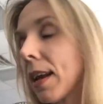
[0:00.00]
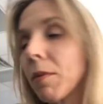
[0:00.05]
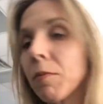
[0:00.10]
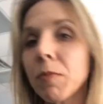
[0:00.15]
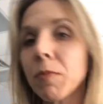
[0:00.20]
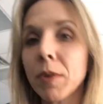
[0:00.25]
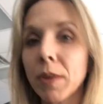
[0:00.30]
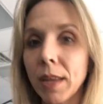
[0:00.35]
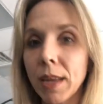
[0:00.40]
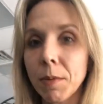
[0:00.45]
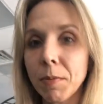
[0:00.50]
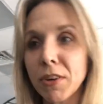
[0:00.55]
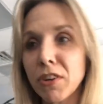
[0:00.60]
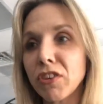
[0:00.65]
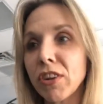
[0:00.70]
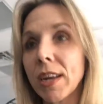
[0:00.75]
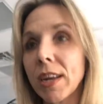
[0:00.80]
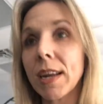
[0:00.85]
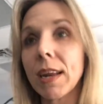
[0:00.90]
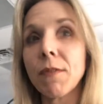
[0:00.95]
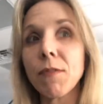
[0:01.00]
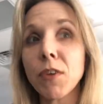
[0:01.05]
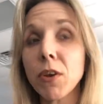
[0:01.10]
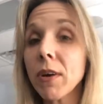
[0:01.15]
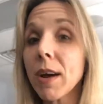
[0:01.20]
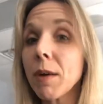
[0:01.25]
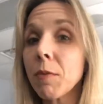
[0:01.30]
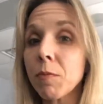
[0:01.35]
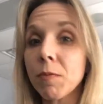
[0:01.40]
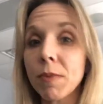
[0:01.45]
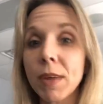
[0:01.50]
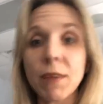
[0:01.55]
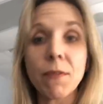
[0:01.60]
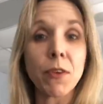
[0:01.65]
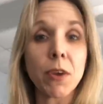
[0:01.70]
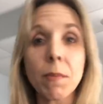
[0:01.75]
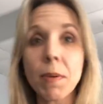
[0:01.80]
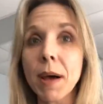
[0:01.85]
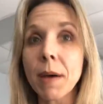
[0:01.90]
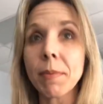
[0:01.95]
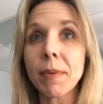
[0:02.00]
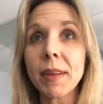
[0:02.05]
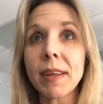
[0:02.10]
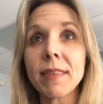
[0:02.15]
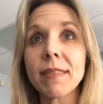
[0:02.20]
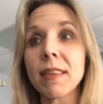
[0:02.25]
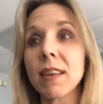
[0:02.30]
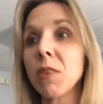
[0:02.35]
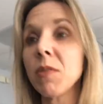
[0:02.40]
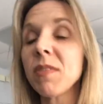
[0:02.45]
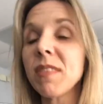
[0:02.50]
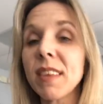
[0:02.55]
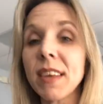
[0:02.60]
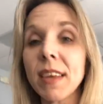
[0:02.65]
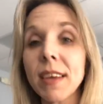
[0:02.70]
I really appreciate it. If you're at Publix and you see a